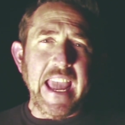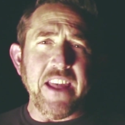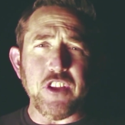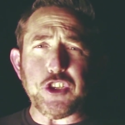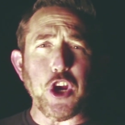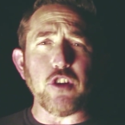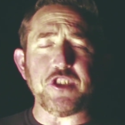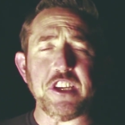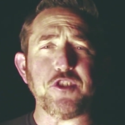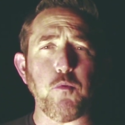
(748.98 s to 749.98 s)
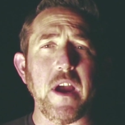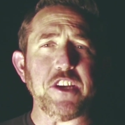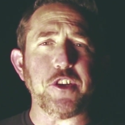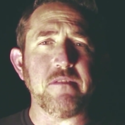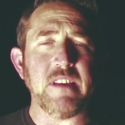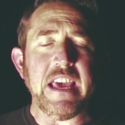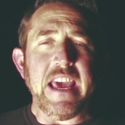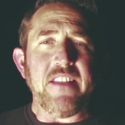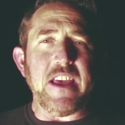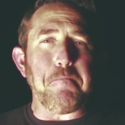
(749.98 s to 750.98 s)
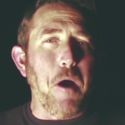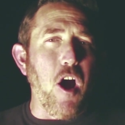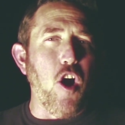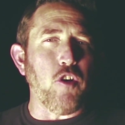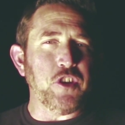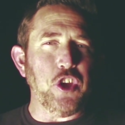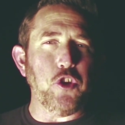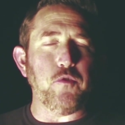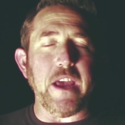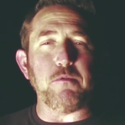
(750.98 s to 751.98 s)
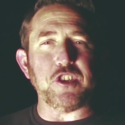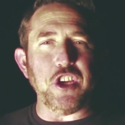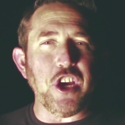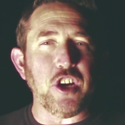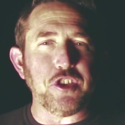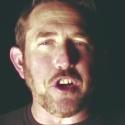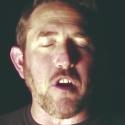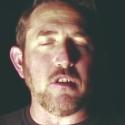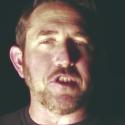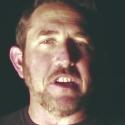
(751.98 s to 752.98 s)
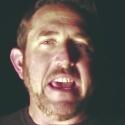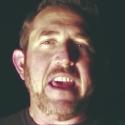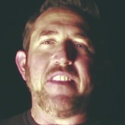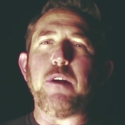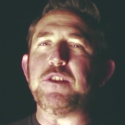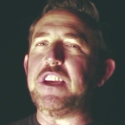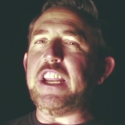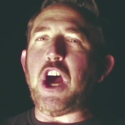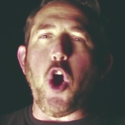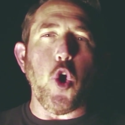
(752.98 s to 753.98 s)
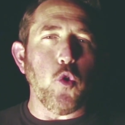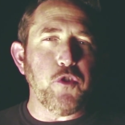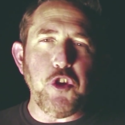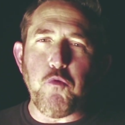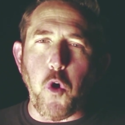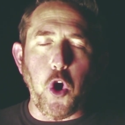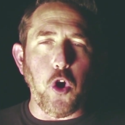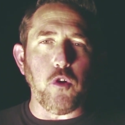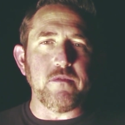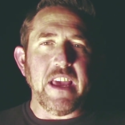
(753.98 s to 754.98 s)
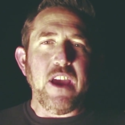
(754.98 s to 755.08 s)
and the church situation that Paul knew, there was a young church, they was in a whole new world.